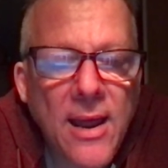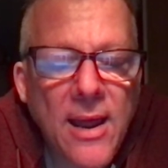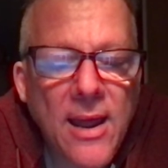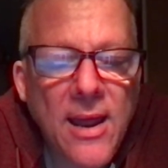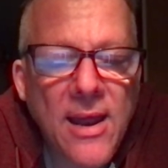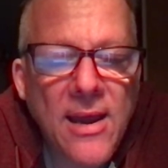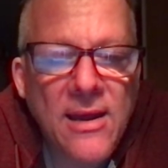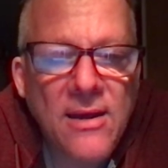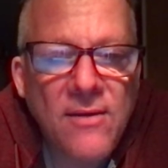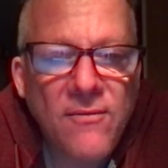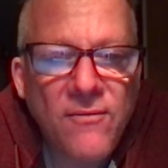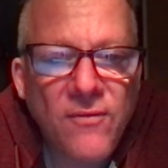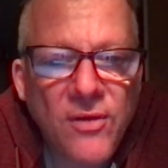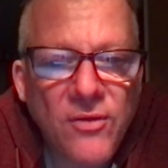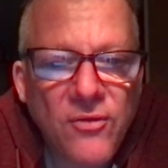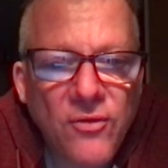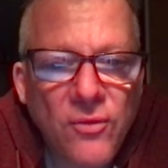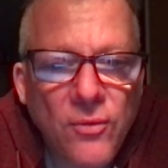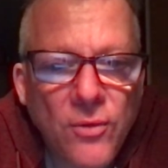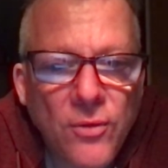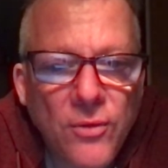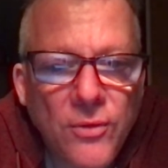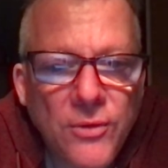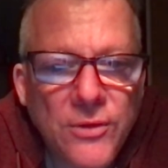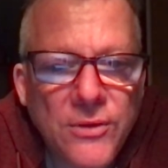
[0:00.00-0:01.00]

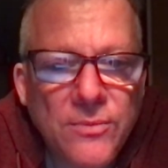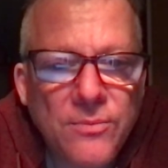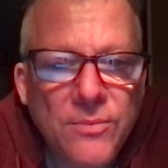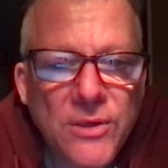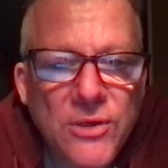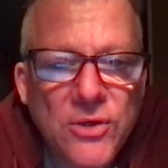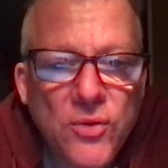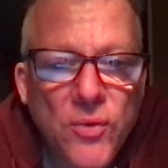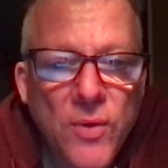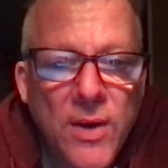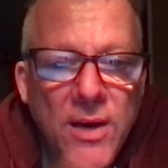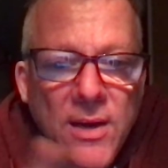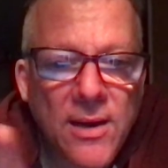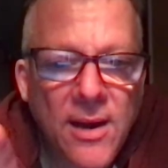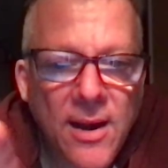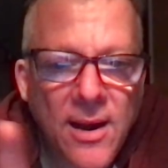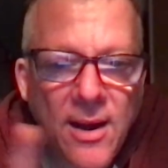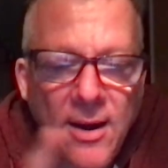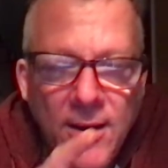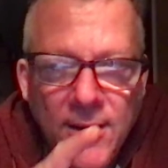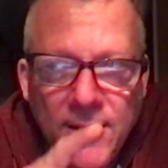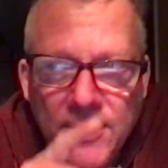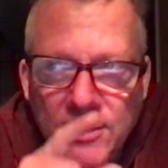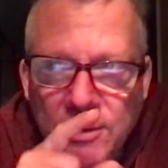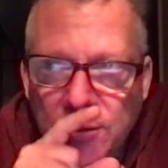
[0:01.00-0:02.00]
individuals, between
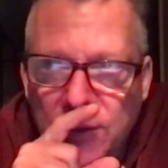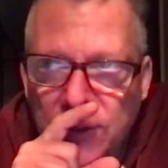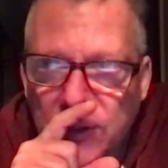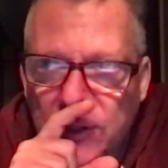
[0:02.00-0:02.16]
characters.